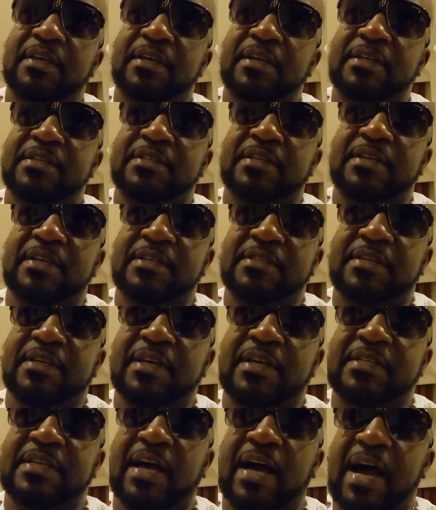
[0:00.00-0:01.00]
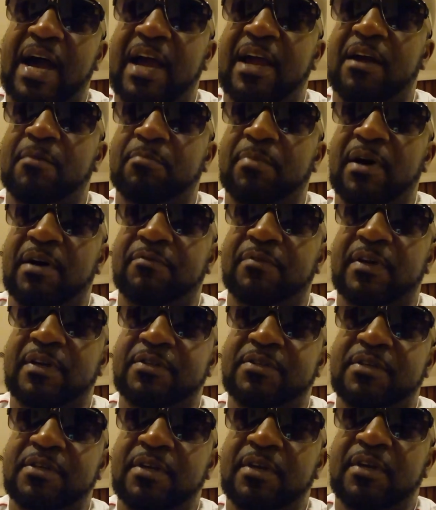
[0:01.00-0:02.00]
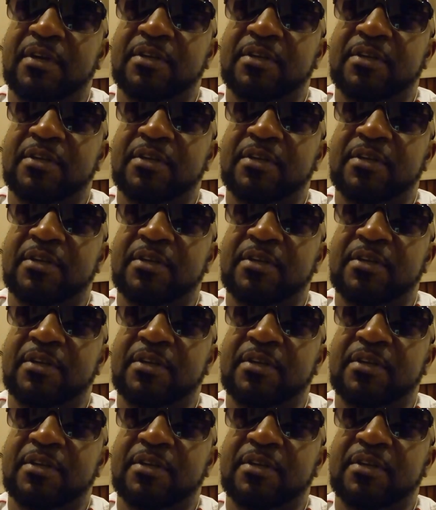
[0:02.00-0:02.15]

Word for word: is, is, is high above us,